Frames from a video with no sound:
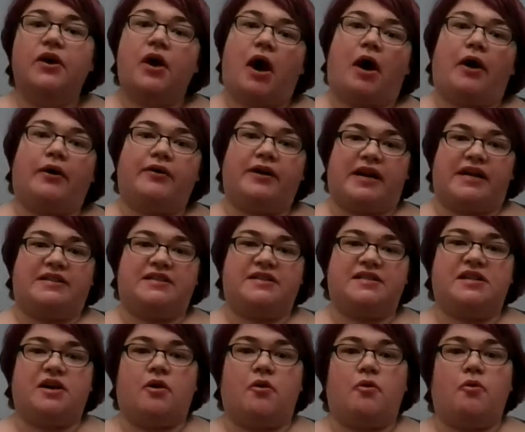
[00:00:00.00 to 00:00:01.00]
All right,
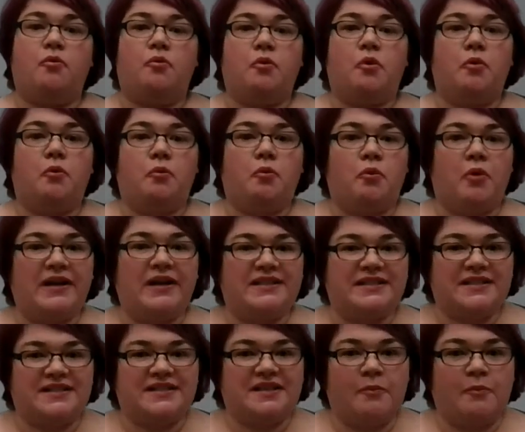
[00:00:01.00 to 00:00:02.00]
so what
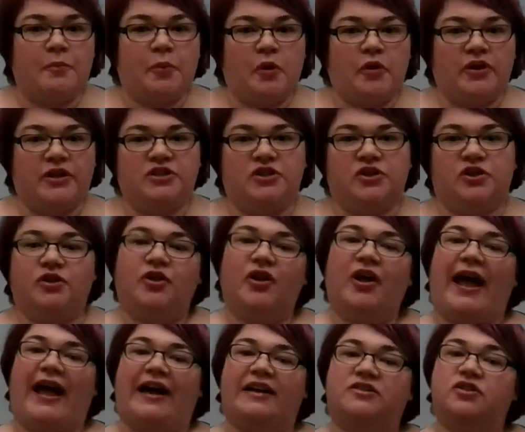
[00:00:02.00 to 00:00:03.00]
does a bullet journal
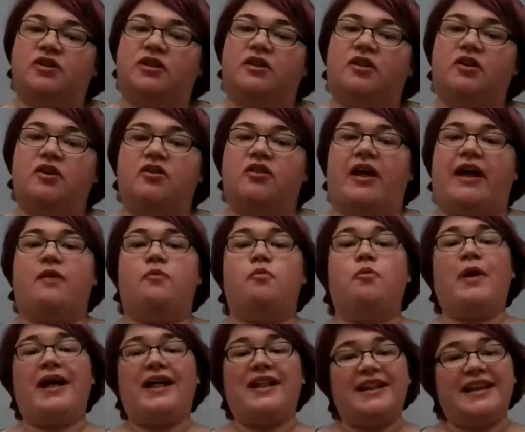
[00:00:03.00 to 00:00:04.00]
actually look like?
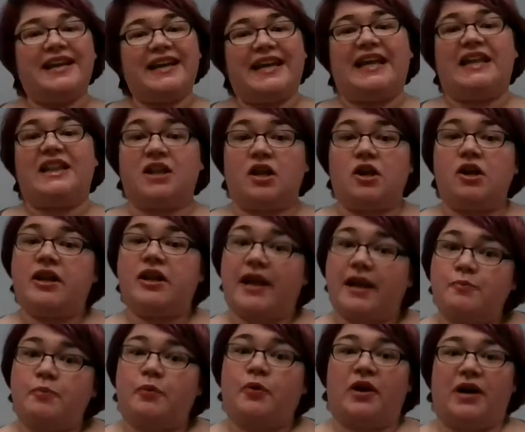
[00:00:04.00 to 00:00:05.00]
Well, it can look like
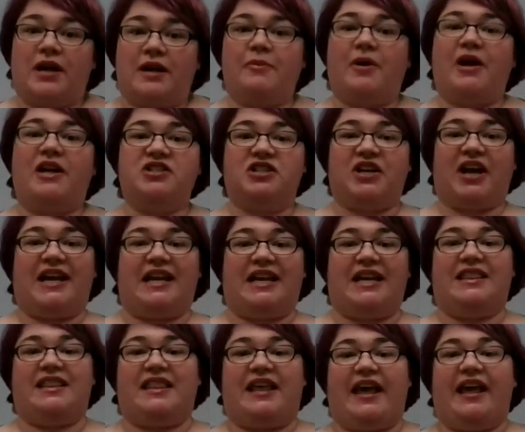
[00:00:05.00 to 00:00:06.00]
pretty much
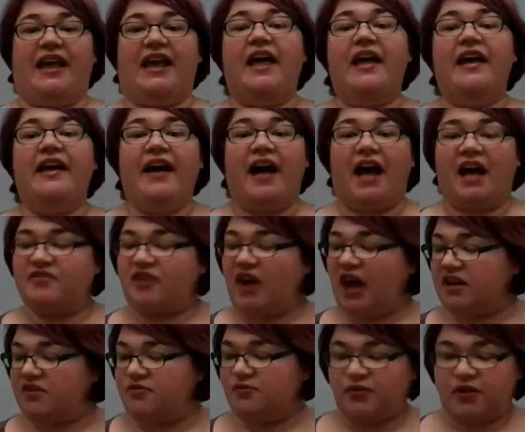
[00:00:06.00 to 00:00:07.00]
anything. I've
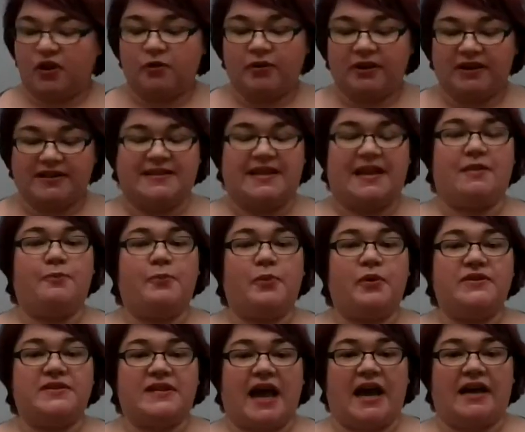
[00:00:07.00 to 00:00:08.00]
got a few
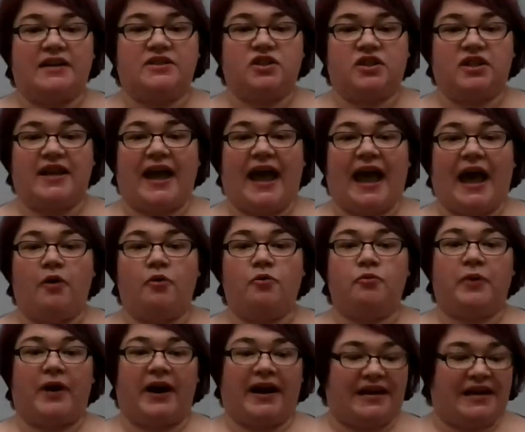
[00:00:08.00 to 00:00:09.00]
examples actually out
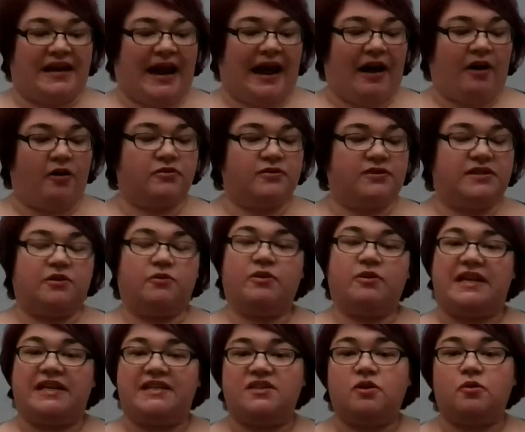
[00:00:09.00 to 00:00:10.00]
right now, so
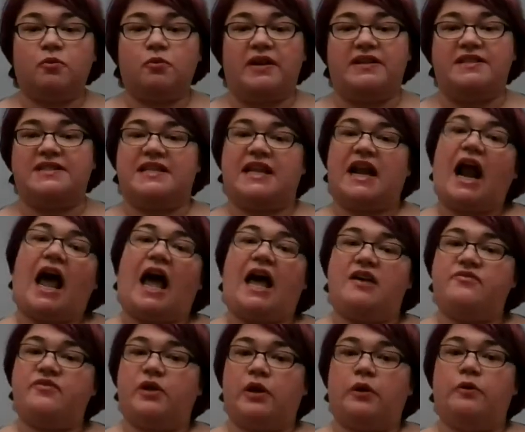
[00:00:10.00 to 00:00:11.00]
these are ones that
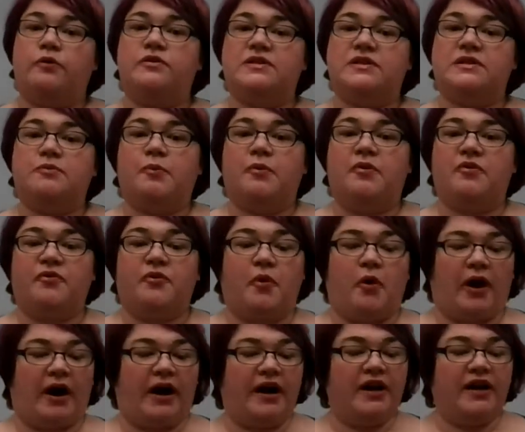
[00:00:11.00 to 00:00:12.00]
I've used
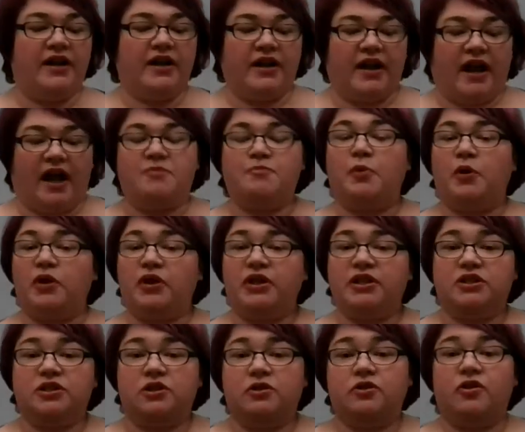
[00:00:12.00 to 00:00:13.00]
before. A
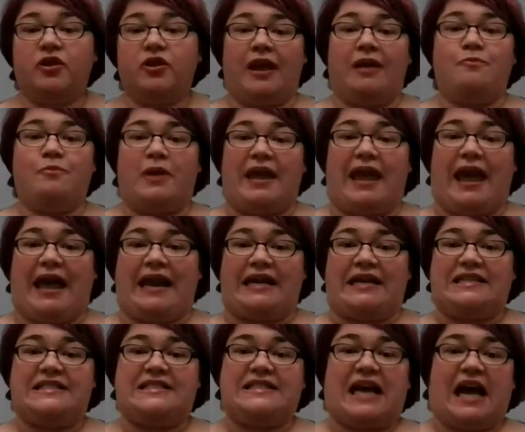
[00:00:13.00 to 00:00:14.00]
bullet journal can be
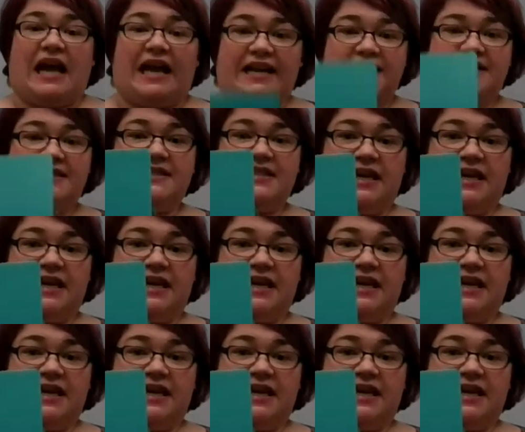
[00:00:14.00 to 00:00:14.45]
any size.